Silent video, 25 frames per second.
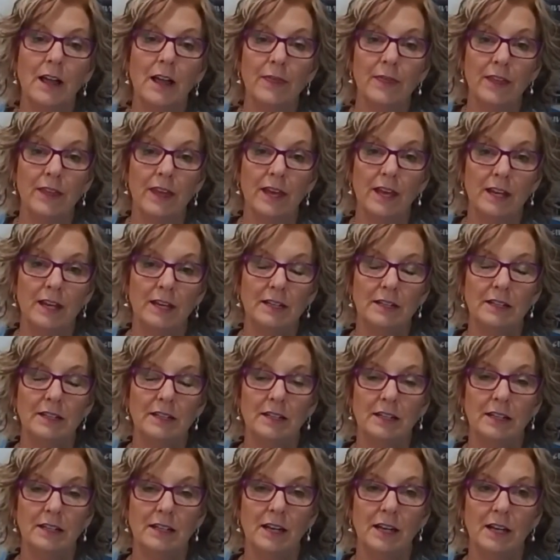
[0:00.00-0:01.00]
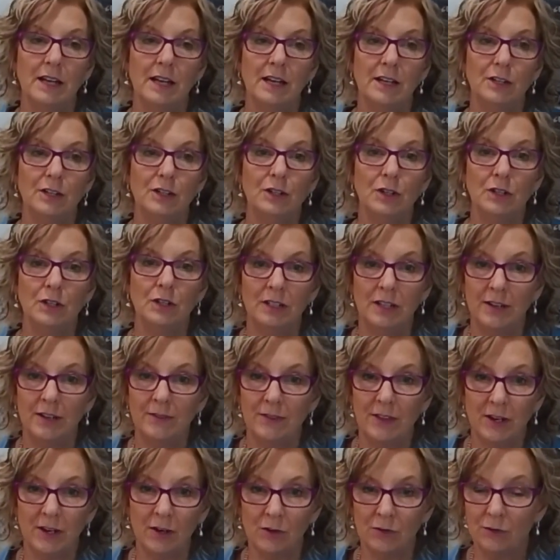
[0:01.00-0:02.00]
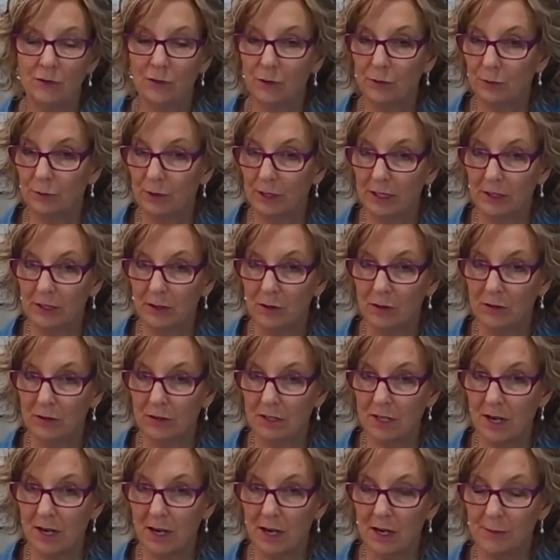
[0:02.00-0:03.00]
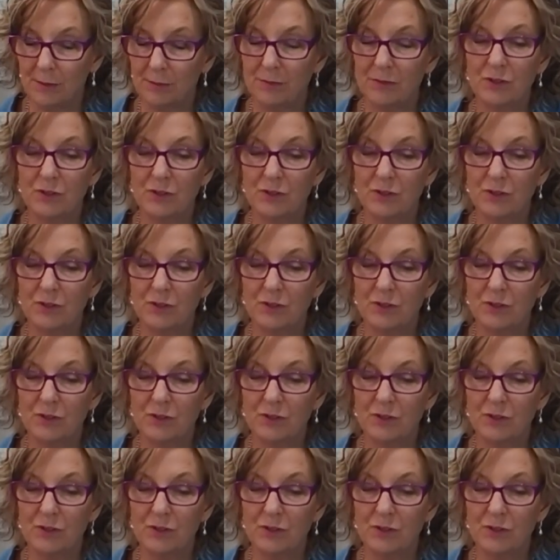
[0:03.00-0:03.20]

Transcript: then you can leave that on for a really long time.